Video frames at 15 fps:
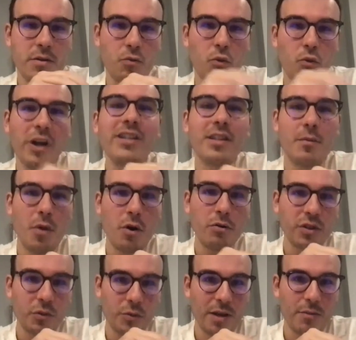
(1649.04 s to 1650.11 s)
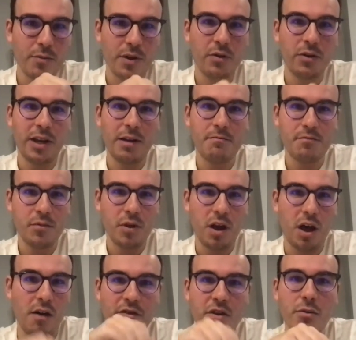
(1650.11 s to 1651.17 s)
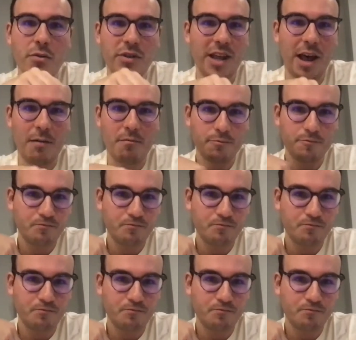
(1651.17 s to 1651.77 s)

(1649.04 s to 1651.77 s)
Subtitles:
what is the most that we can build here? Our view was that